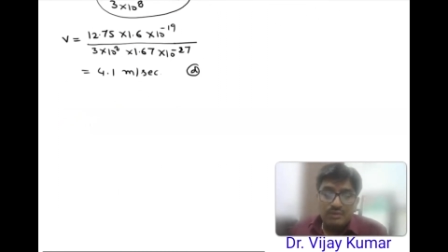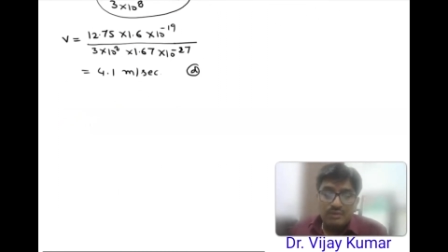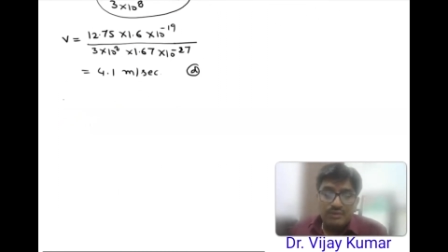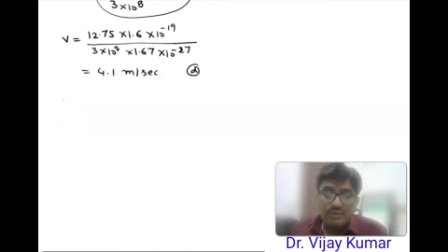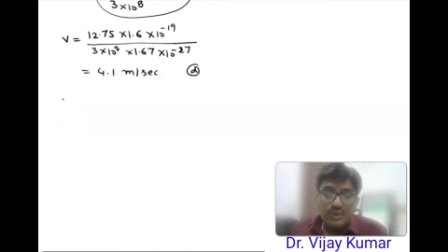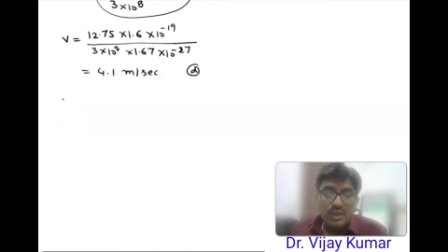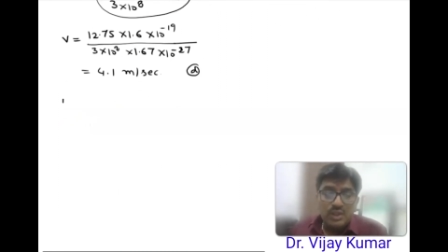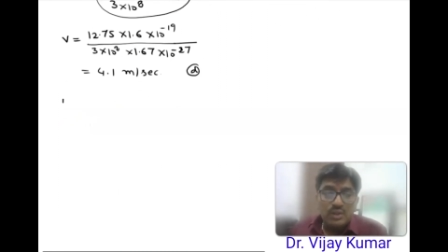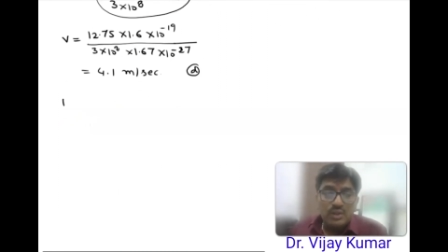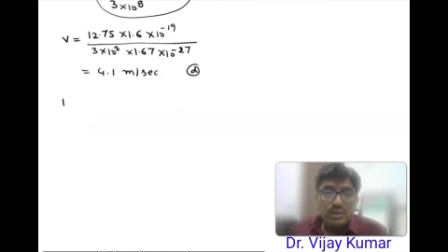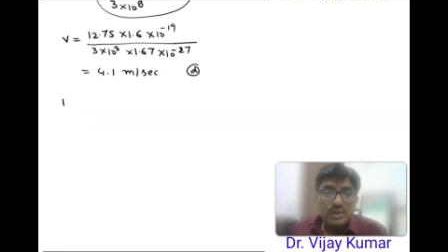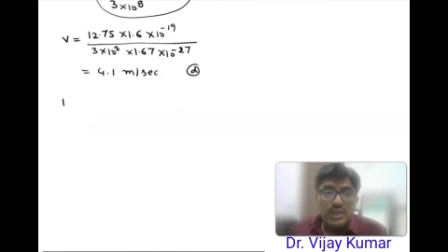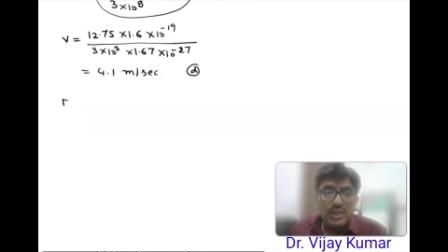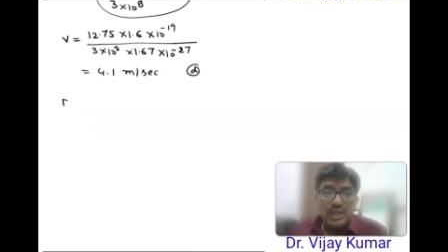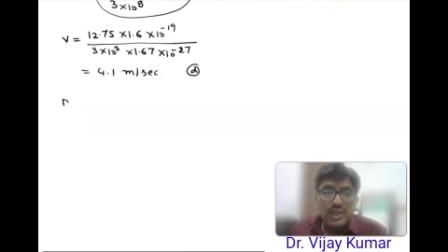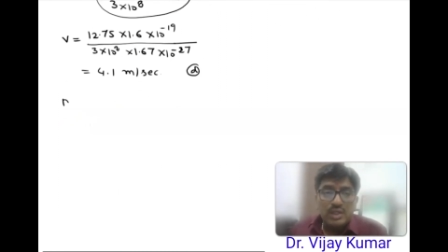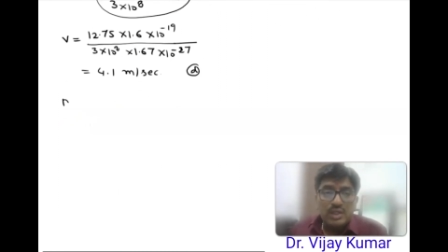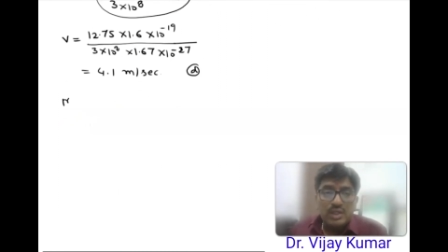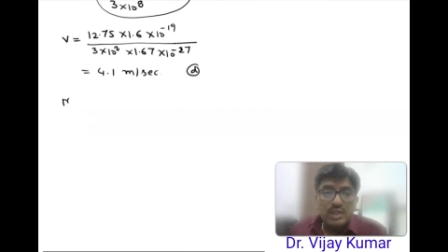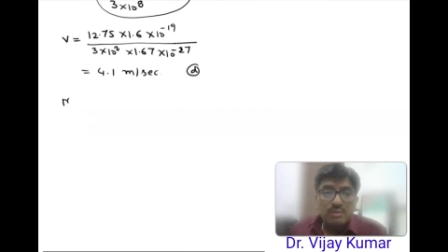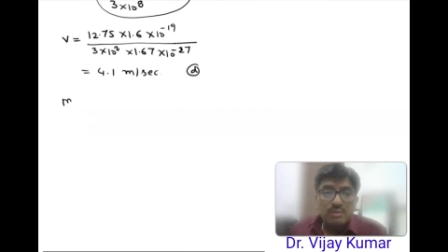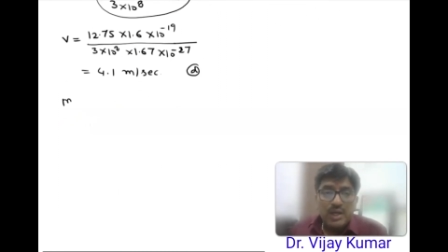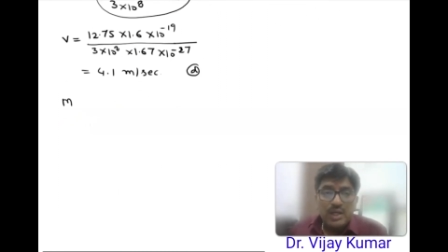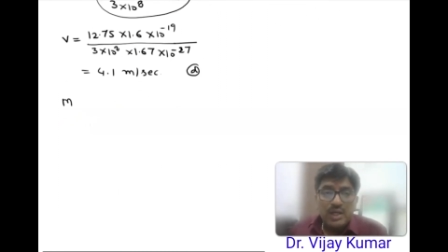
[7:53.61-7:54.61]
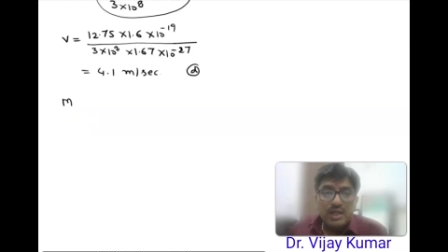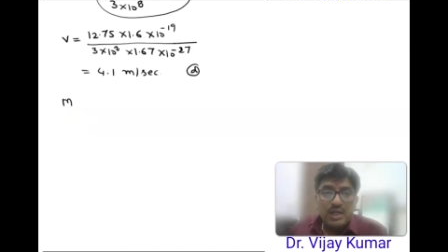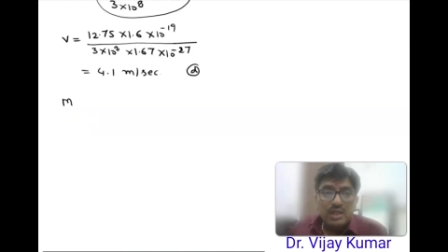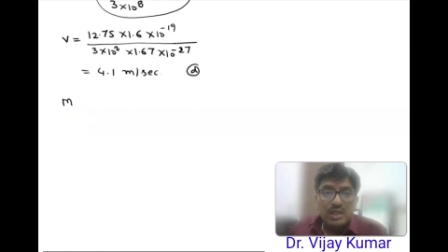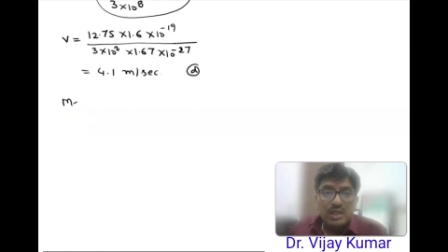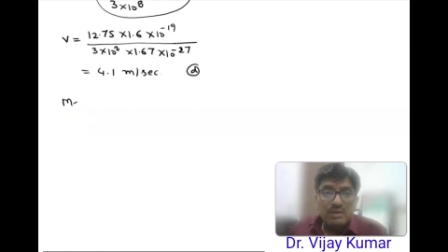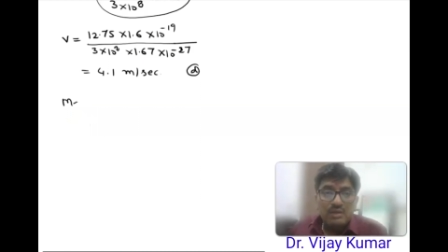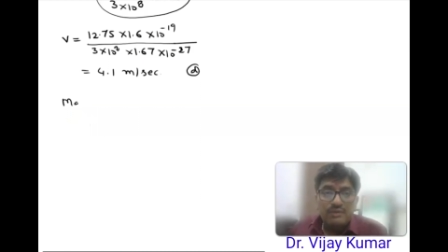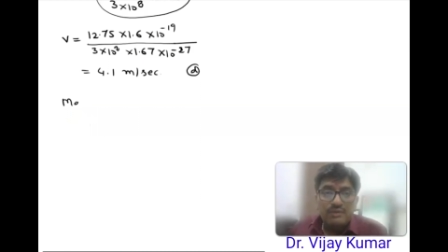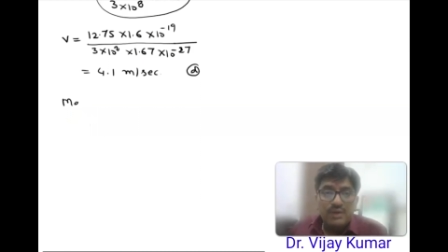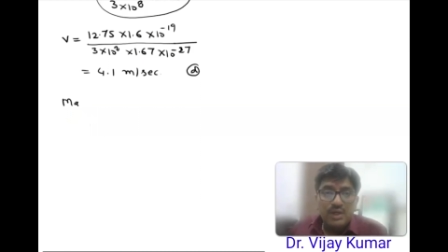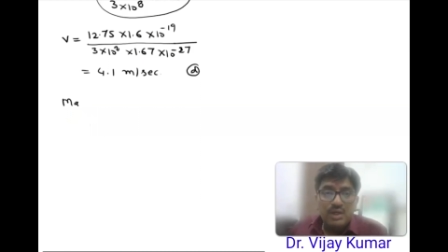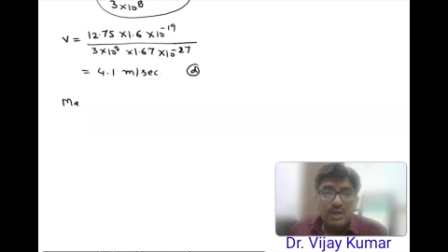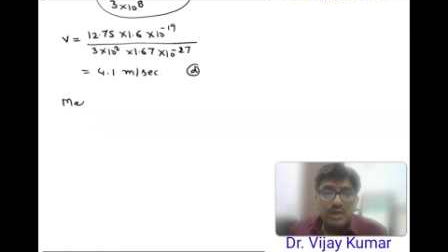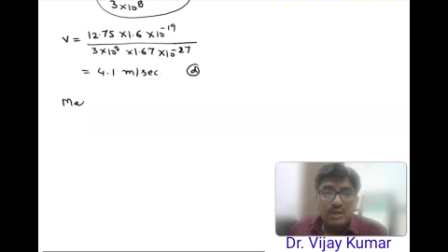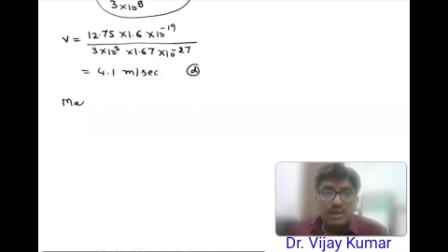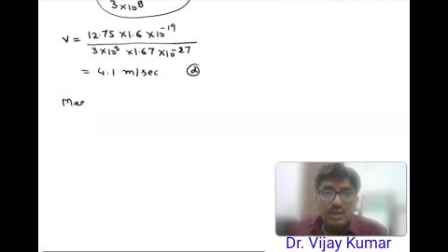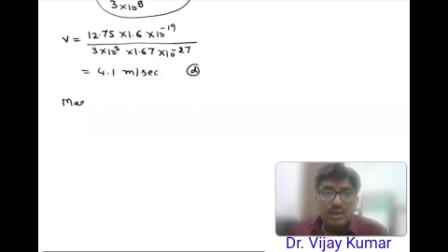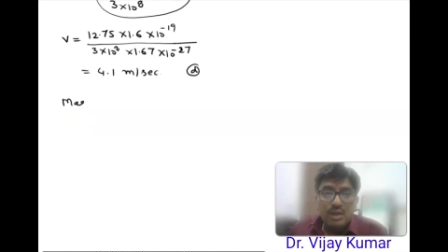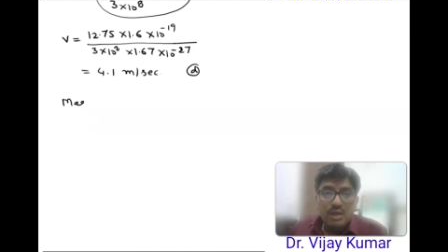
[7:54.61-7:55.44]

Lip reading: we know that a magnetic field